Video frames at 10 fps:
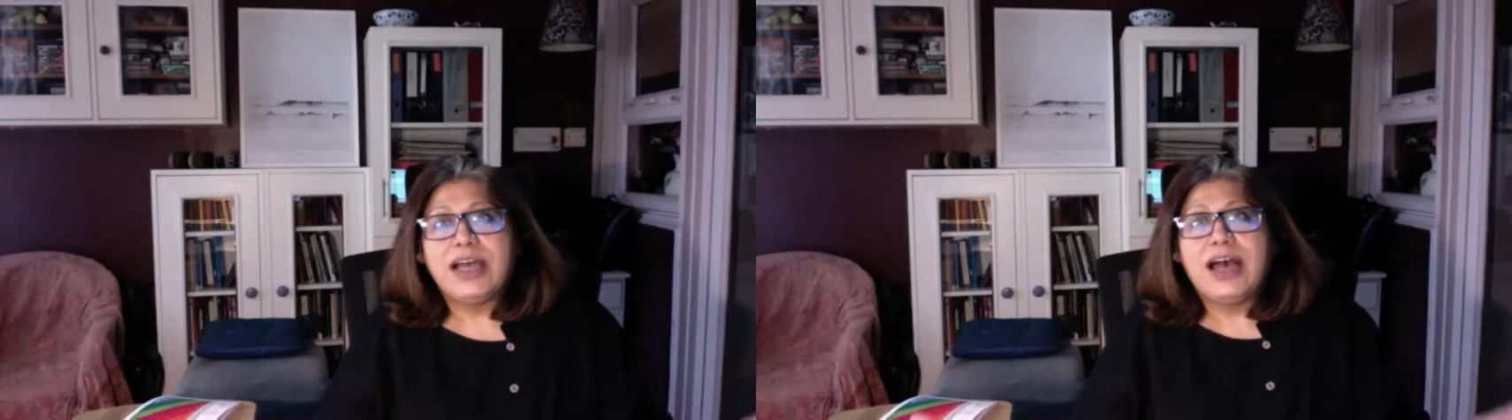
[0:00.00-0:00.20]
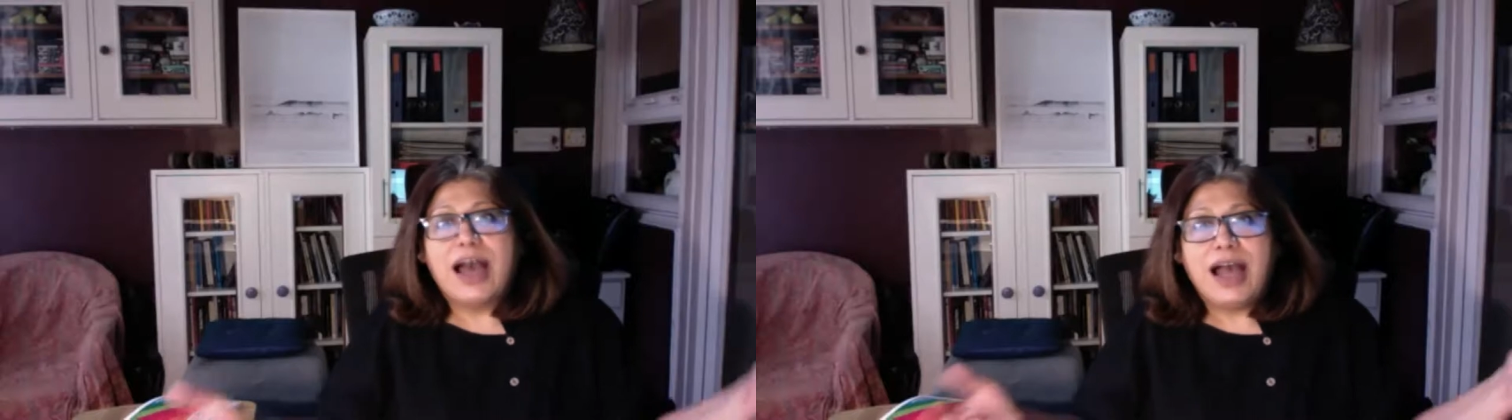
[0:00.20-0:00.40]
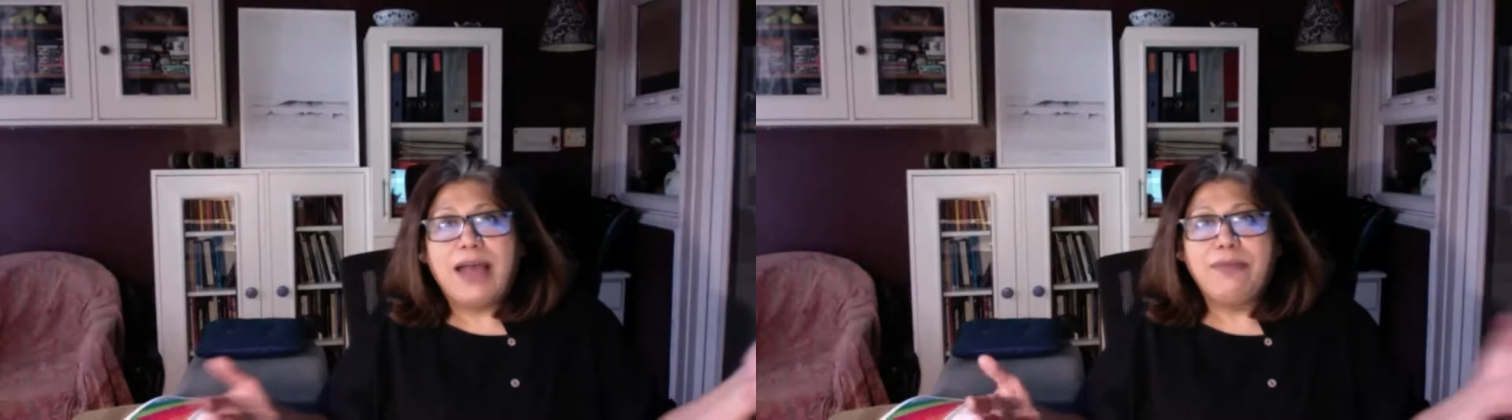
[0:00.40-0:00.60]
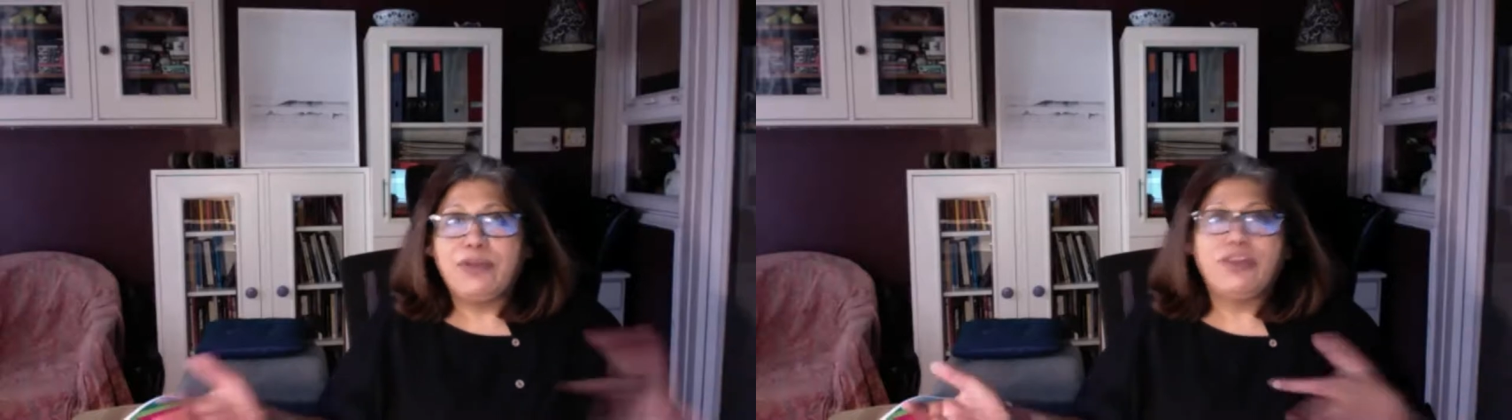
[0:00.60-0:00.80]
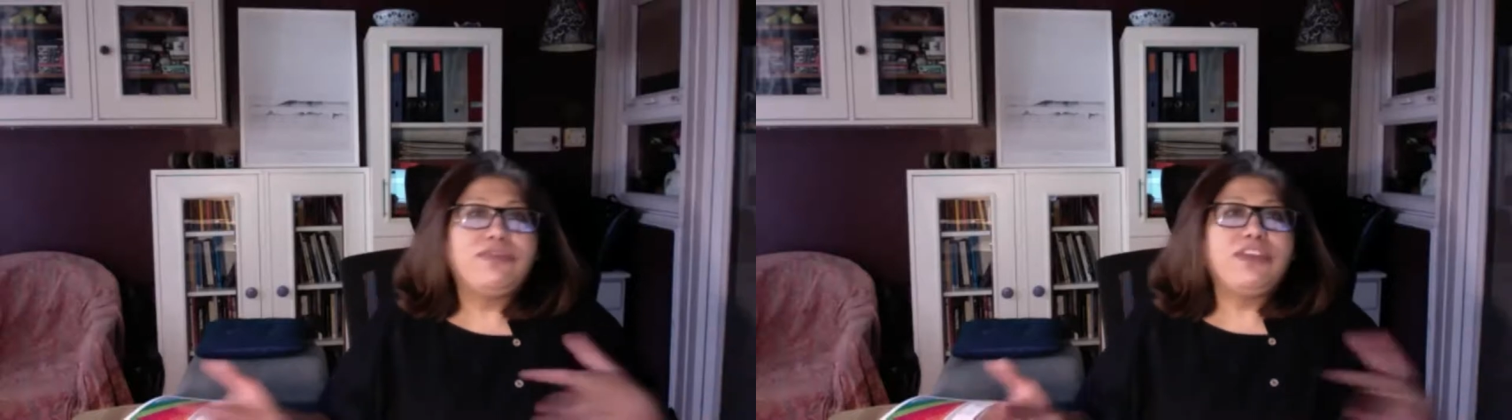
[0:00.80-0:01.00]
I'm
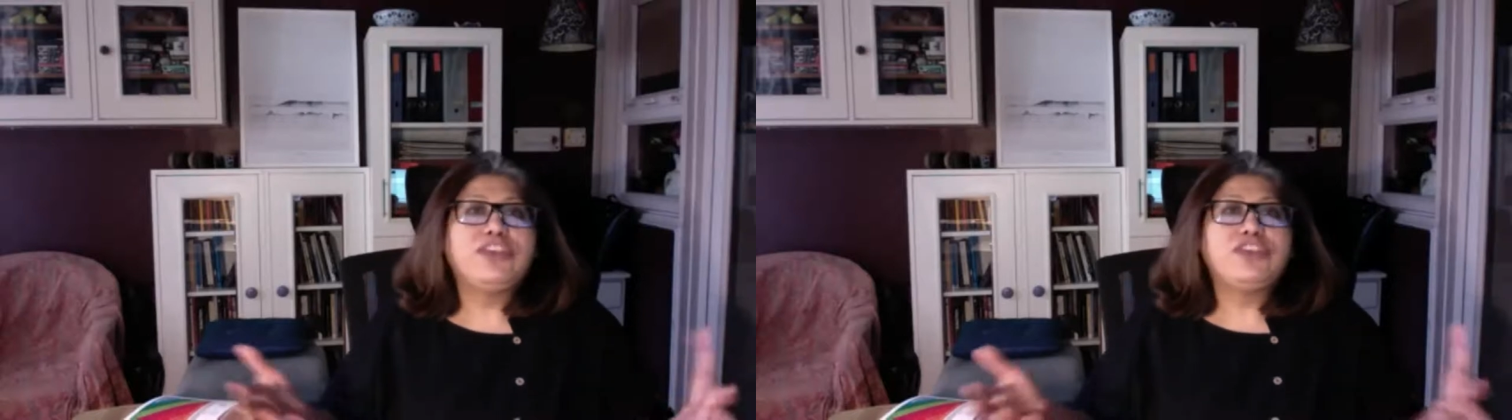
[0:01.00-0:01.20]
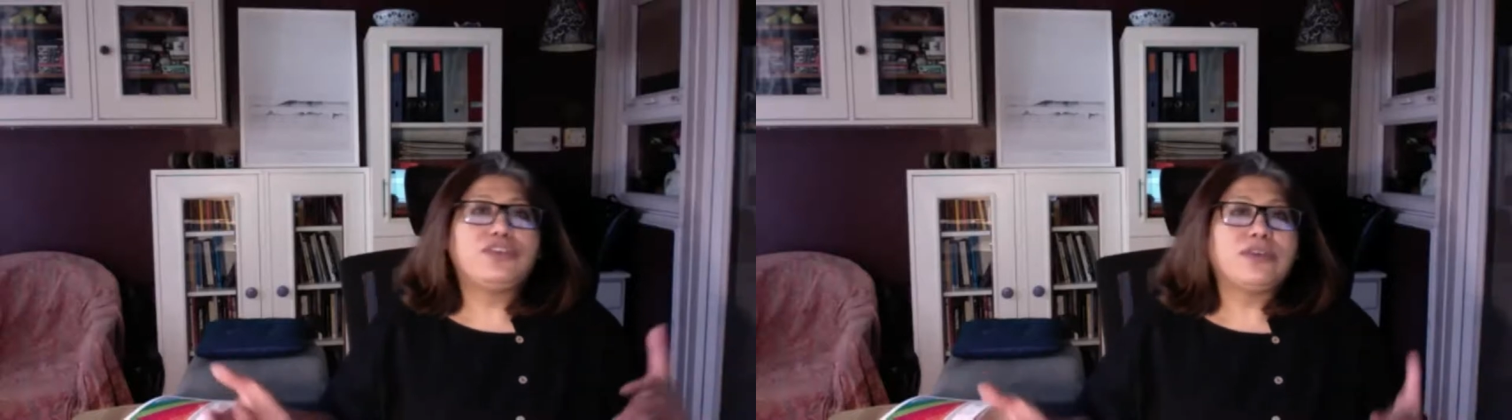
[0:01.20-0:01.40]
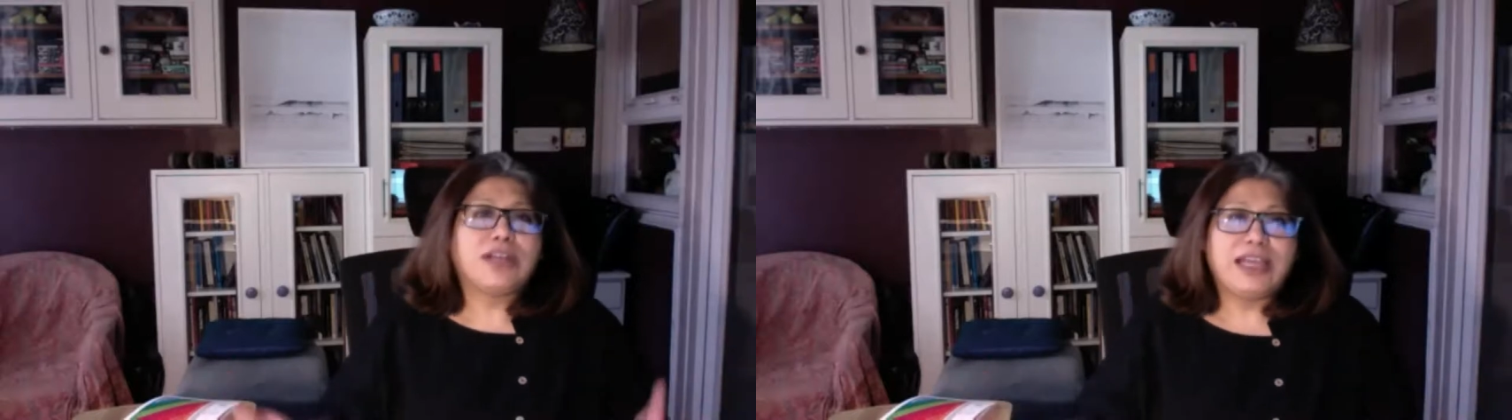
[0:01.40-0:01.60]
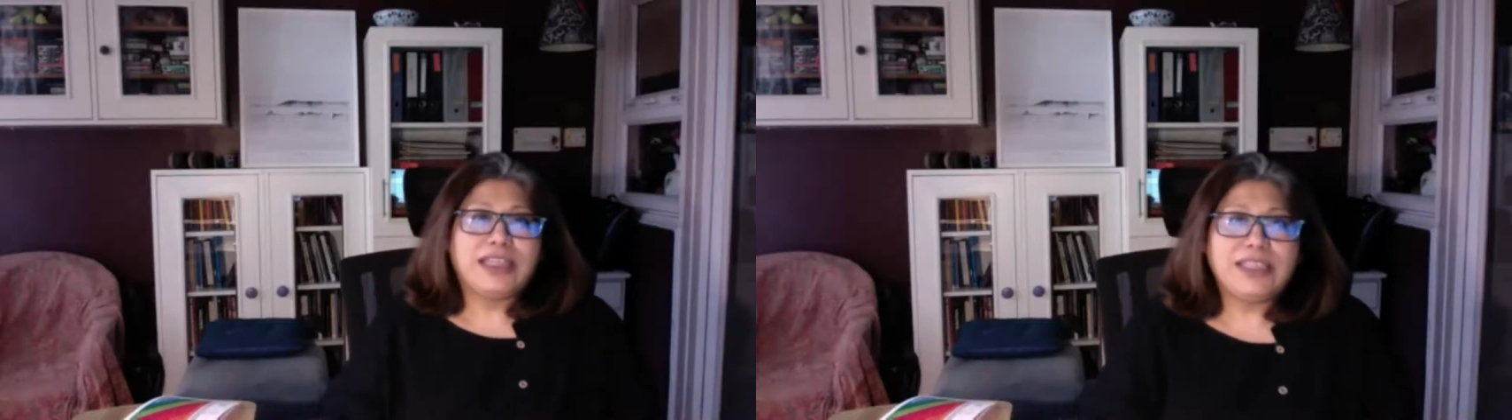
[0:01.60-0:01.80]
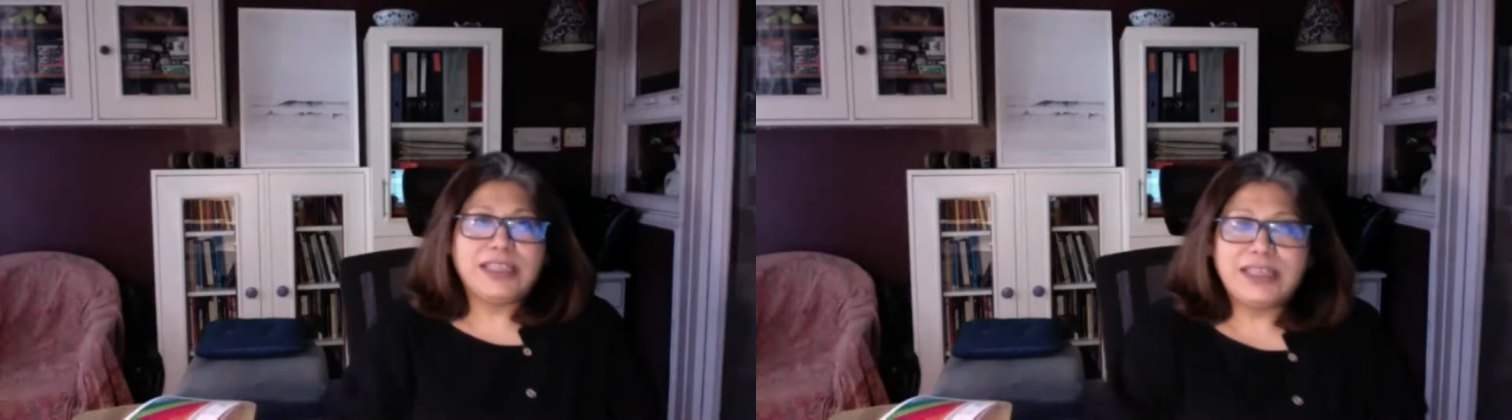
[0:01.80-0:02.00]
not very sure. I
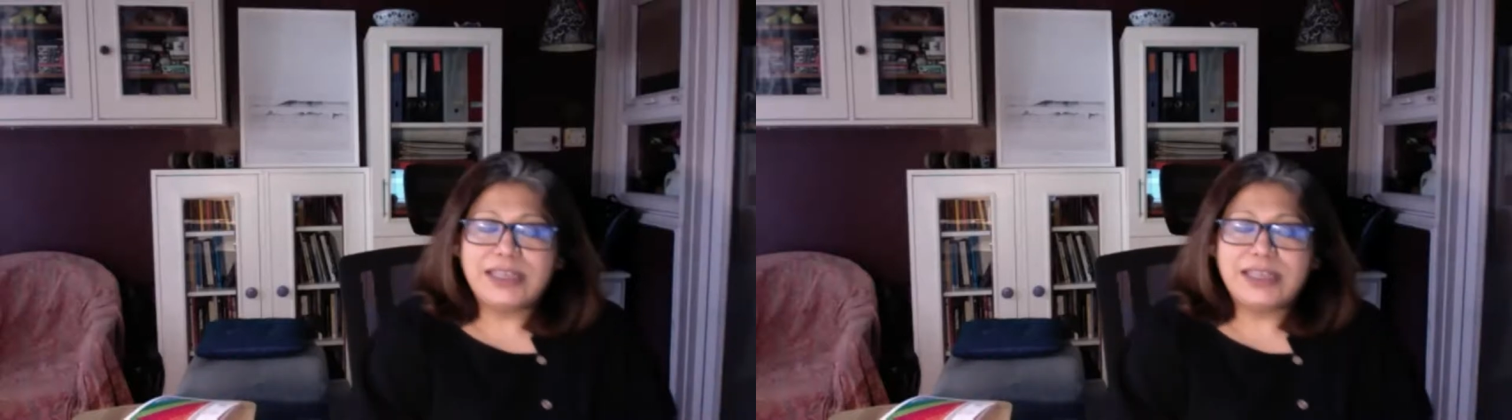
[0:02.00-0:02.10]
think,